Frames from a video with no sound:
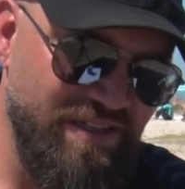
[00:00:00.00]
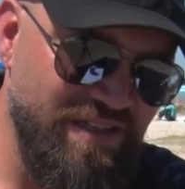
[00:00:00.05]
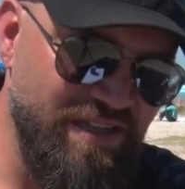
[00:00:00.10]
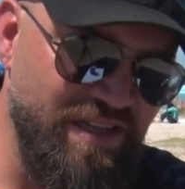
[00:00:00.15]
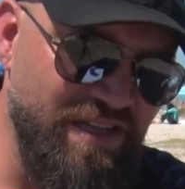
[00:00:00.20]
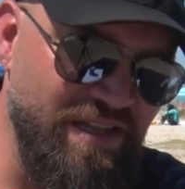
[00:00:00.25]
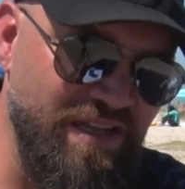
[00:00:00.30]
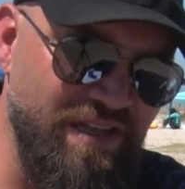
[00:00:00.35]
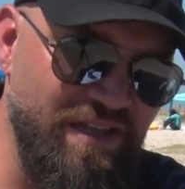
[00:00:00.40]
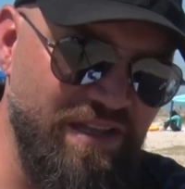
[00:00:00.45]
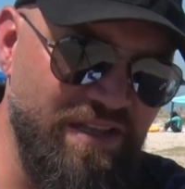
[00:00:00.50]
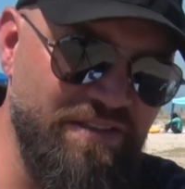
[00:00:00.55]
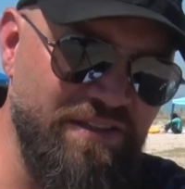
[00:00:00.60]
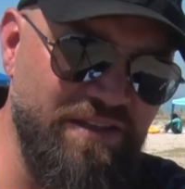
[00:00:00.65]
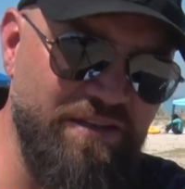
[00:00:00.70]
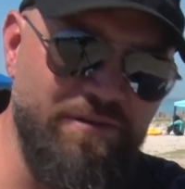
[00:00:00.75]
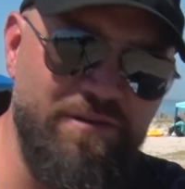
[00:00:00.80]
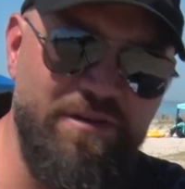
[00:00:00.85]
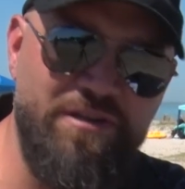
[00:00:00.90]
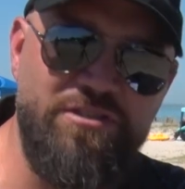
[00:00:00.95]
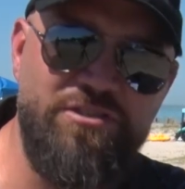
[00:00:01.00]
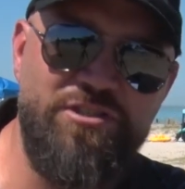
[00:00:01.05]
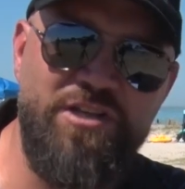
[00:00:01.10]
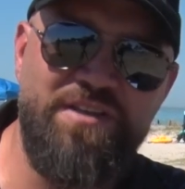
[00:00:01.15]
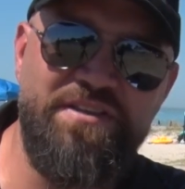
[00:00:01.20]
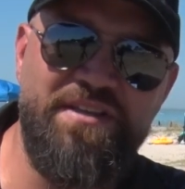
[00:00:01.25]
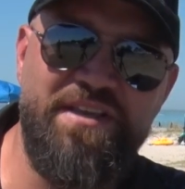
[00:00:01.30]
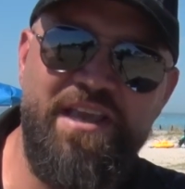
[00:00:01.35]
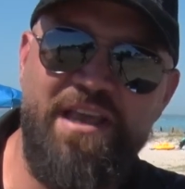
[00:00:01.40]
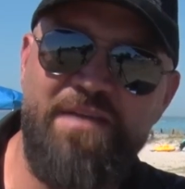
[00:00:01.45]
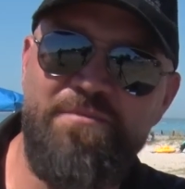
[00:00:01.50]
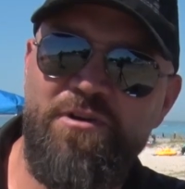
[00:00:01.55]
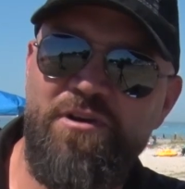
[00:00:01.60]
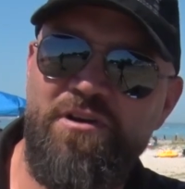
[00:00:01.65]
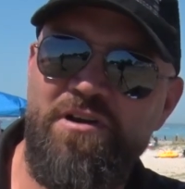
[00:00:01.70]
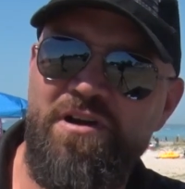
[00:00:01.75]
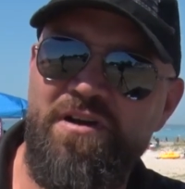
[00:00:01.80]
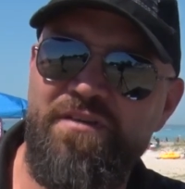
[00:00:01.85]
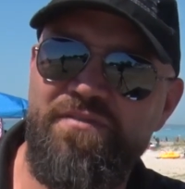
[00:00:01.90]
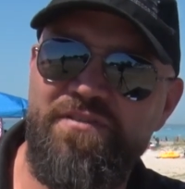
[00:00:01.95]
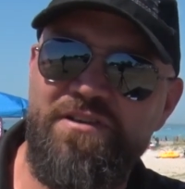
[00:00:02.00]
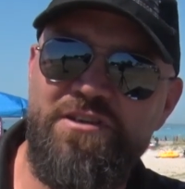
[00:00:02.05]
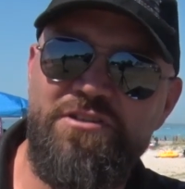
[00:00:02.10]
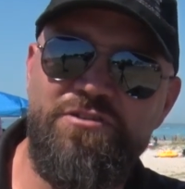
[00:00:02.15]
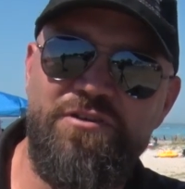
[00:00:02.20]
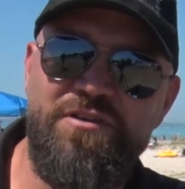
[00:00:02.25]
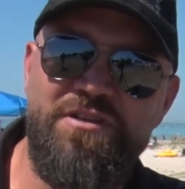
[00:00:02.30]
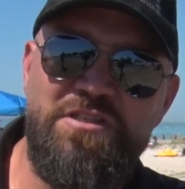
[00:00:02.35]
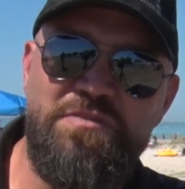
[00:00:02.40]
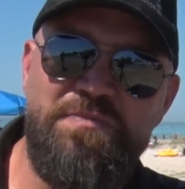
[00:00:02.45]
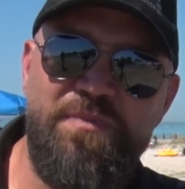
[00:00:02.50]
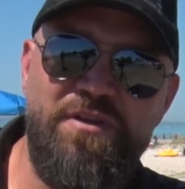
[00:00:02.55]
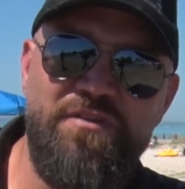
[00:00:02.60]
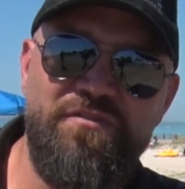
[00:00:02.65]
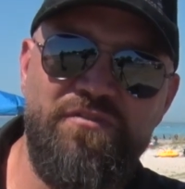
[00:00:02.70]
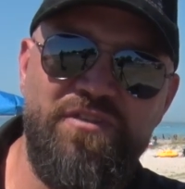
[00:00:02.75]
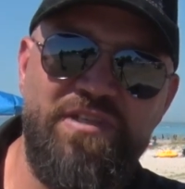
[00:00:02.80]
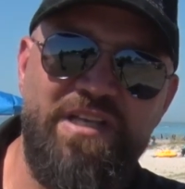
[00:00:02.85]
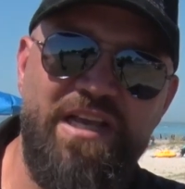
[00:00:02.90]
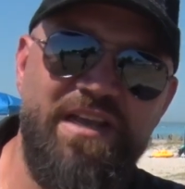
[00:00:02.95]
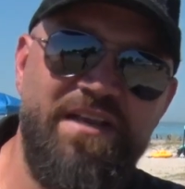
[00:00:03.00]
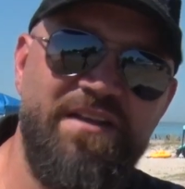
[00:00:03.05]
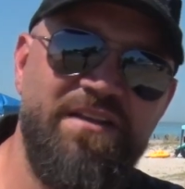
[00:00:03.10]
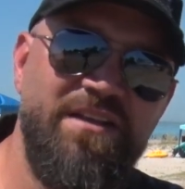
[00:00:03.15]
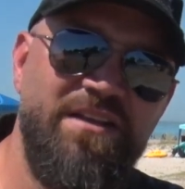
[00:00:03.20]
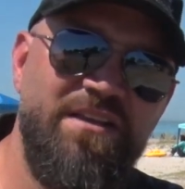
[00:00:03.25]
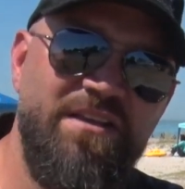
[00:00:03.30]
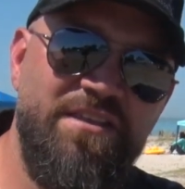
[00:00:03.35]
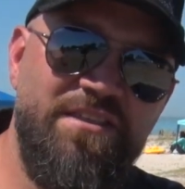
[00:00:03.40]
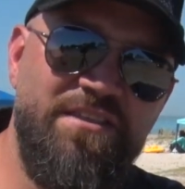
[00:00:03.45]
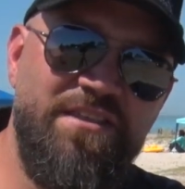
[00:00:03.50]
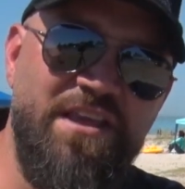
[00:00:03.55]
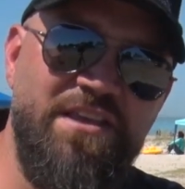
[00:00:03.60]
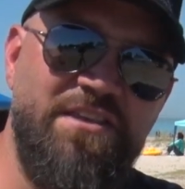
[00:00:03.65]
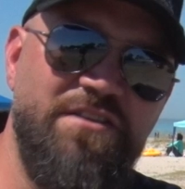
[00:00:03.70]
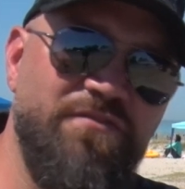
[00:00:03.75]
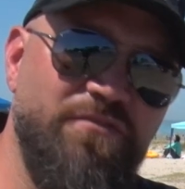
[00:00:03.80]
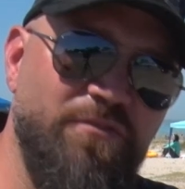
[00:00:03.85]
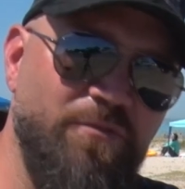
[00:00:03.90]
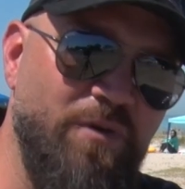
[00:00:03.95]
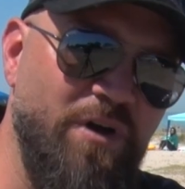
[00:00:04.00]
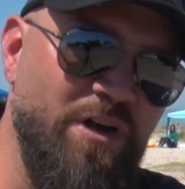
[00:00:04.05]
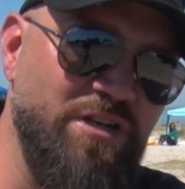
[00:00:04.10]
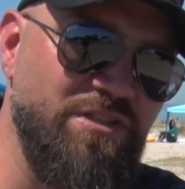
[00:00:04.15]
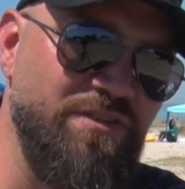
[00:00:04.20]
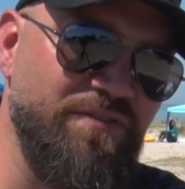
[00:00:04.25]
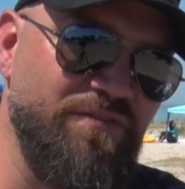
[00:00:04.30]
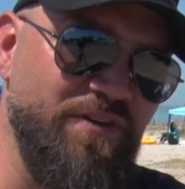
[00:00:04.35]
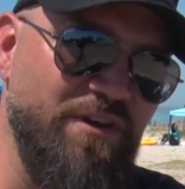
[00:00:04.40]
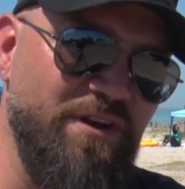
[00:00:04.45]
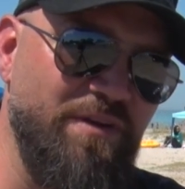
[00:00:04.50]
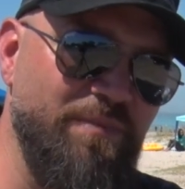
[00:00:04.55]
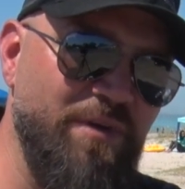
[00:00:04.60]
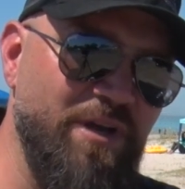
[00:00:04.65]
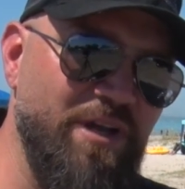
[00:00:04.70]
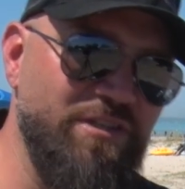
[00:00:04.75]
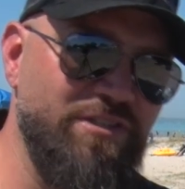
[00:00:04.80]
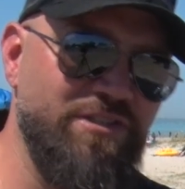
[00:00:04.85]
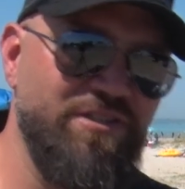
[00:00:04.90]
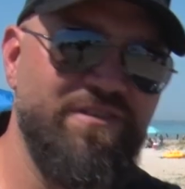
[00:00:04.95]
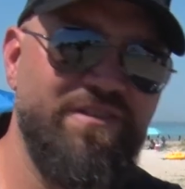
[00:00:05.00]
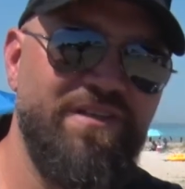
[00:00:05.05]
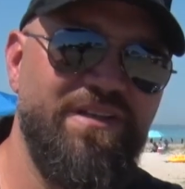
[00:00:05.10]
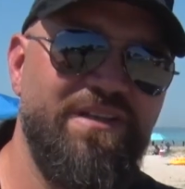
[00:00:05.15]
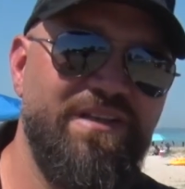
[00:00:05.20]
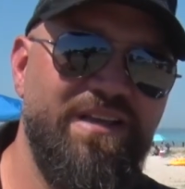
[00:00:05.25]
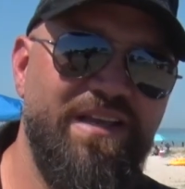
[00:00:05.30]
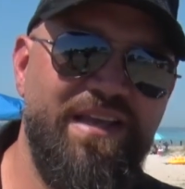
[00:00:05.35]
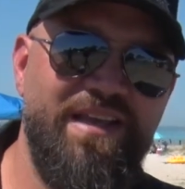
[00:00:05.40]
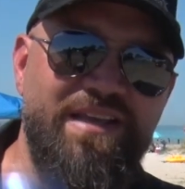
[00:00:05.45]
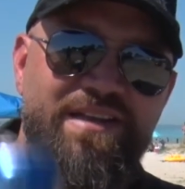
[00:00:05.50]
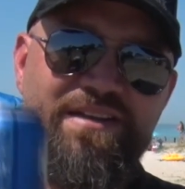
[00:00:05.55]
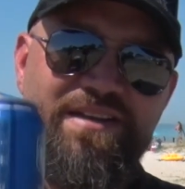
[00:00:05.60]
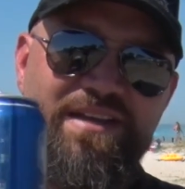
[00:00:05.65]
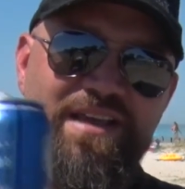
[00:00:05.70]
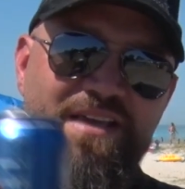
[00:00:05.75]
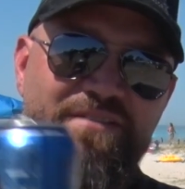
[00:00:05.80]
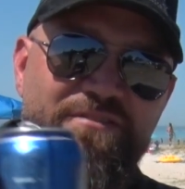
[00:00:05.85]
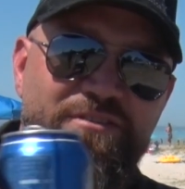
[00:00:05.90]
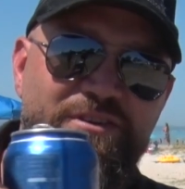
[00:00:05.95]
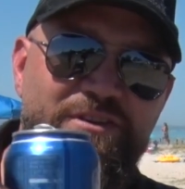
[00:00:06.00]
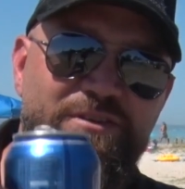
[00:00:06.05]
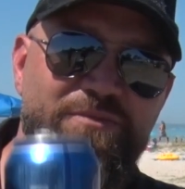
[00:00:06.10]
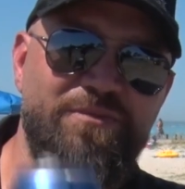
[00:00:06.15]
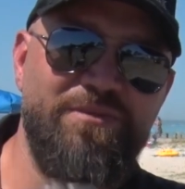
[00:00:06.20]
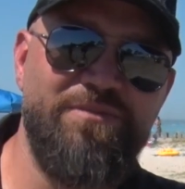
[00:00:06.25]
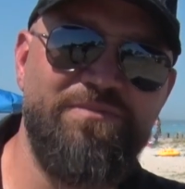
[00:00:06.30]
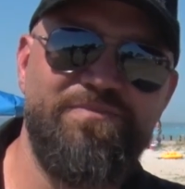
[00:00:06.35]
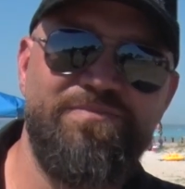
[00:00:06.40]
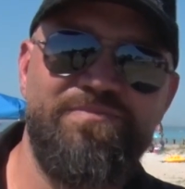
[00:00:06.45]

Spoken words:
I think I'm going to shut the camera off and enjoy this beautiful day. Thank you for watching very much, and have a good one.